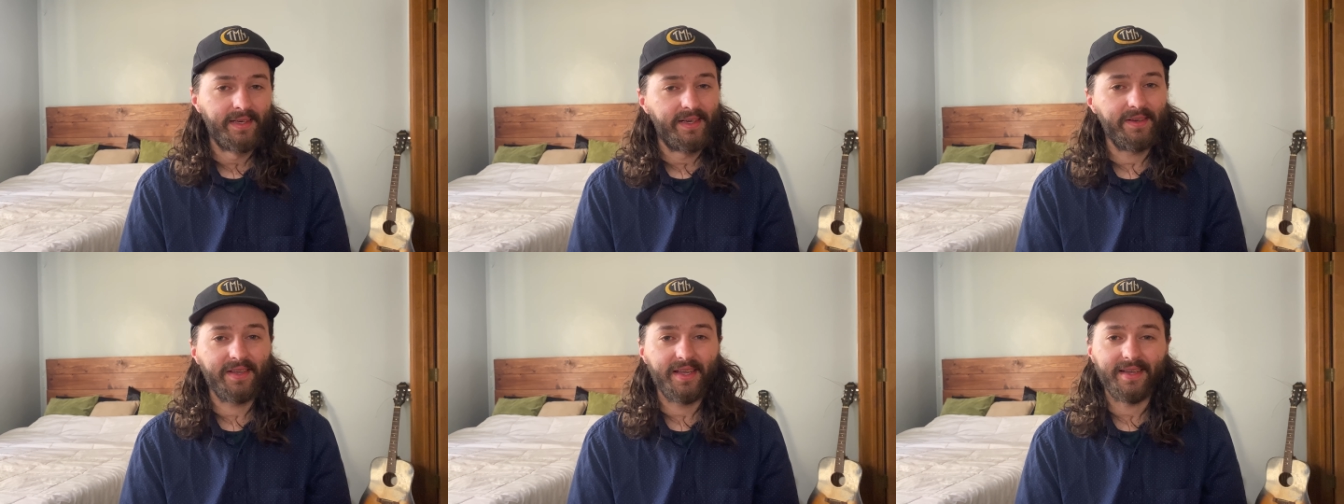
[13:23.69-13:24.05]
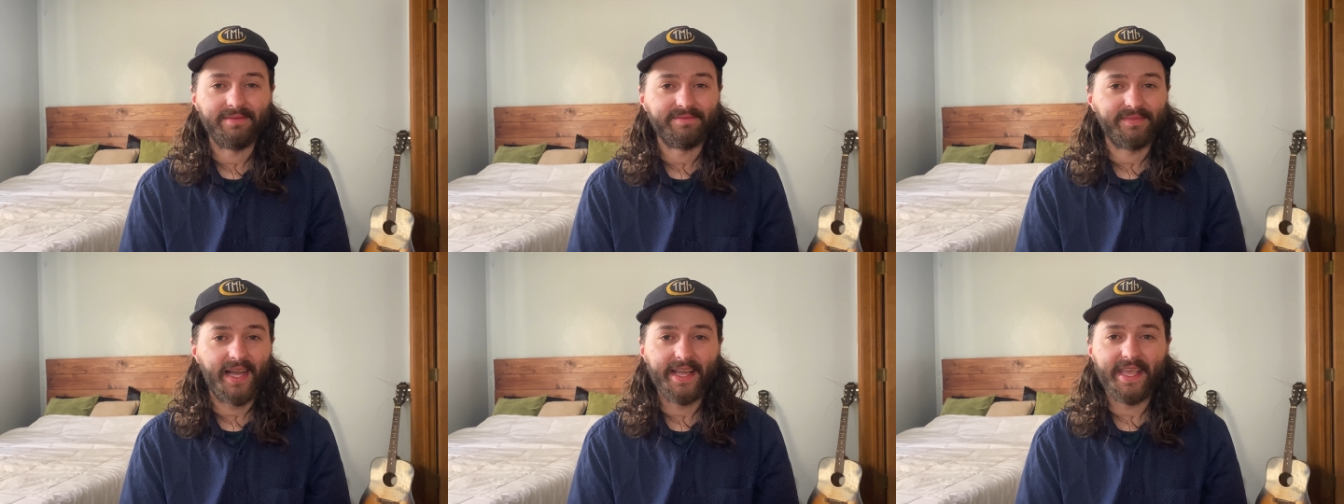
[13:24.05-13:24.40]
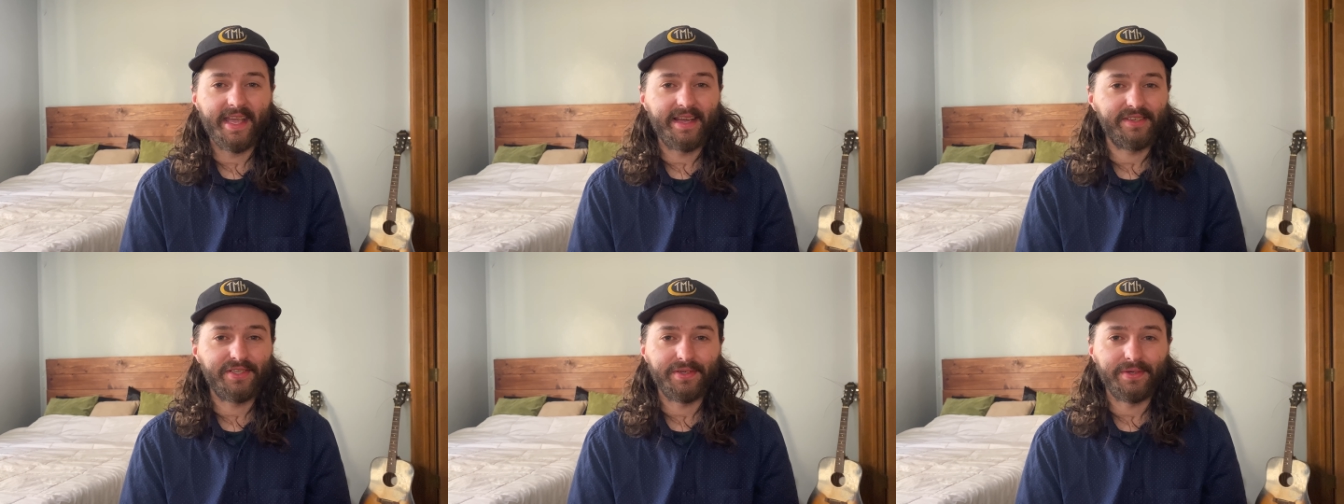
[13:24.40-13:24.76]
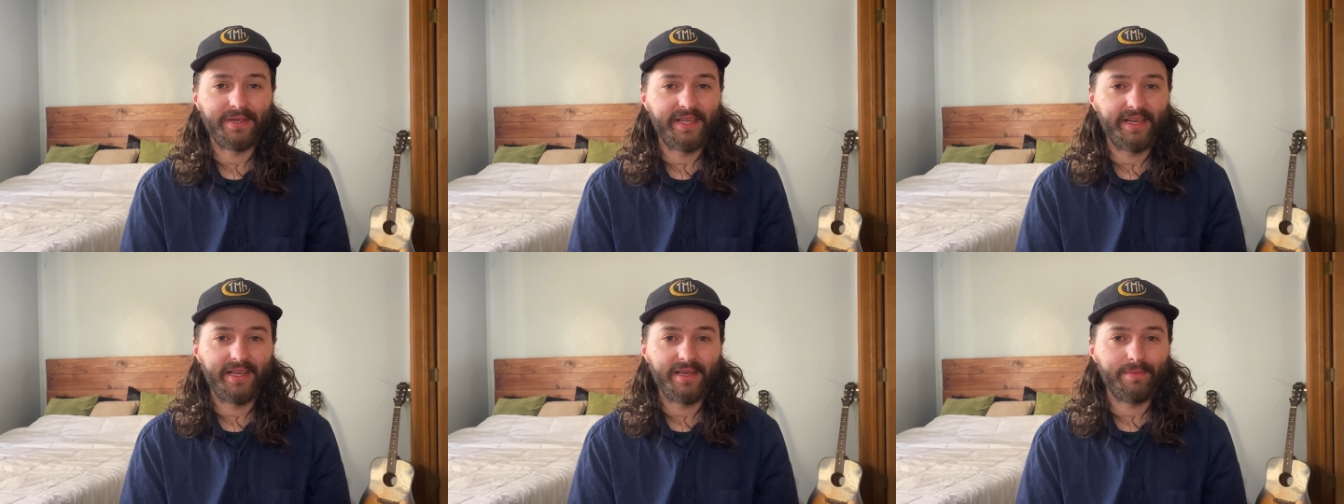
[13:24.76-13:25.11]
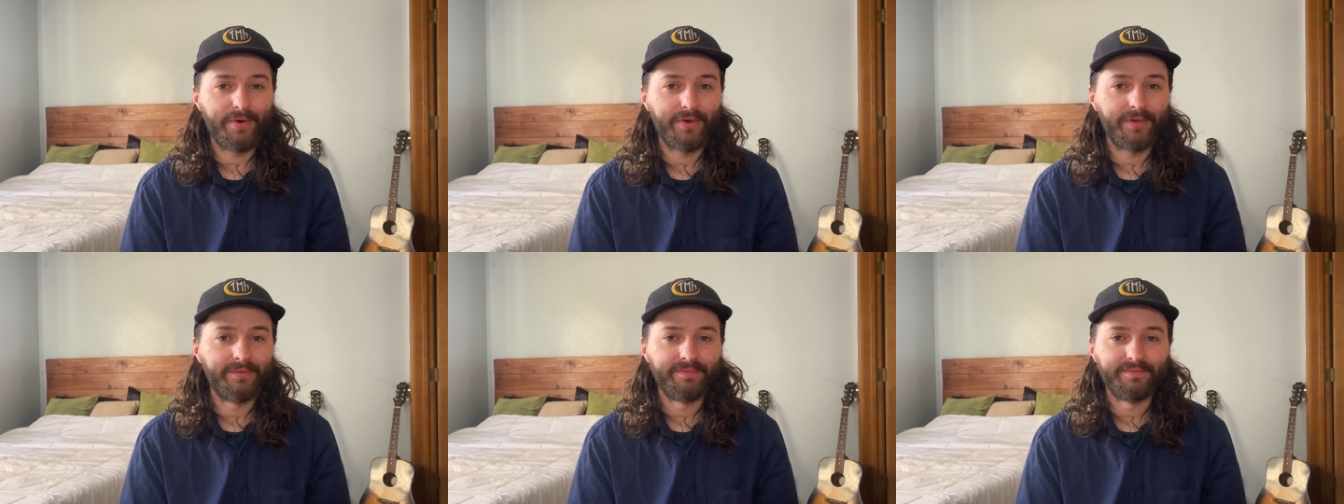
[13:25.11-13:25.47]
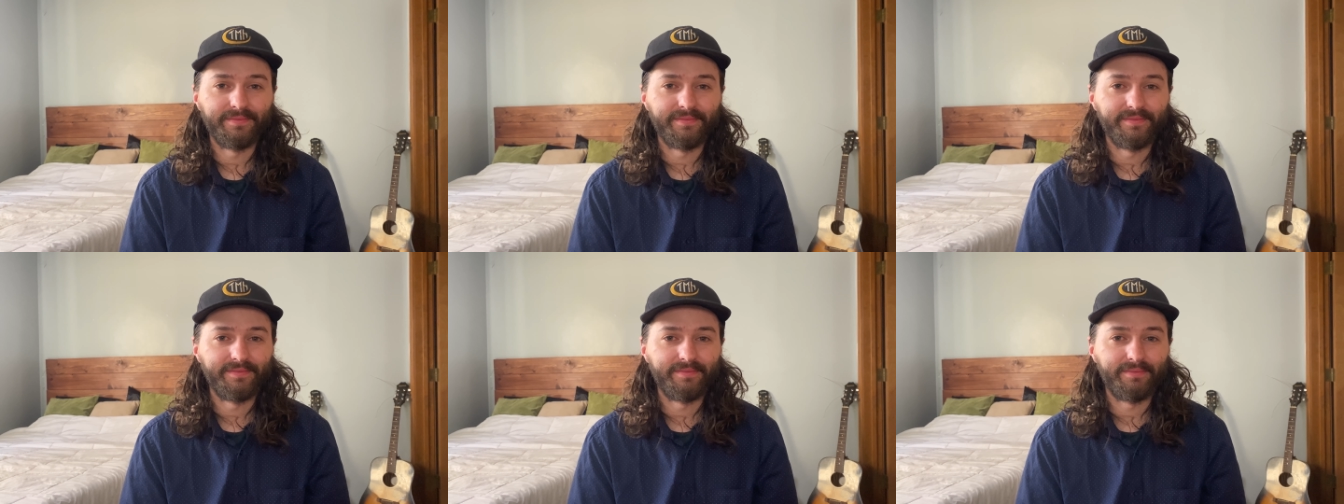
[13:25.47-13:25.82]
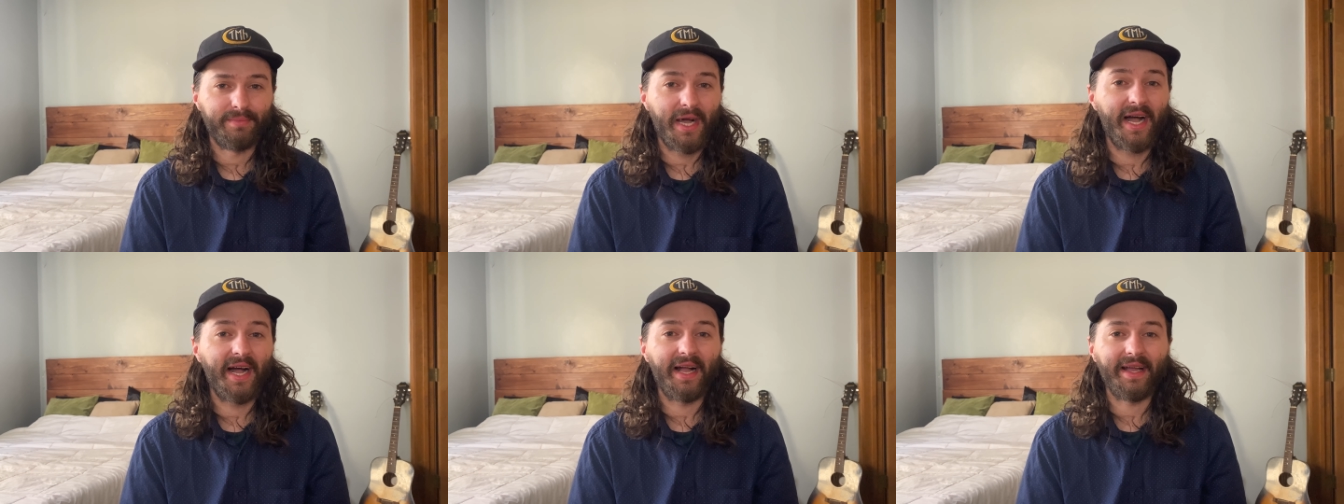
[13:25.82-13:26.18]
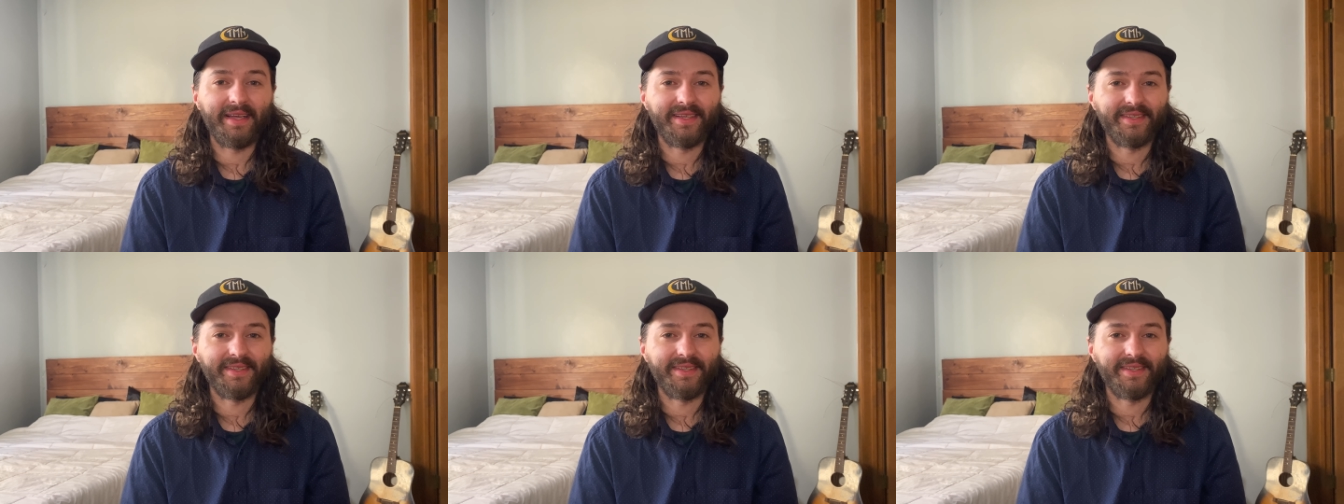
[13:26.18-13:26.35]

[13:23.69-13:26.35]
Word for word: Okay, I can't do it anymore. Bye.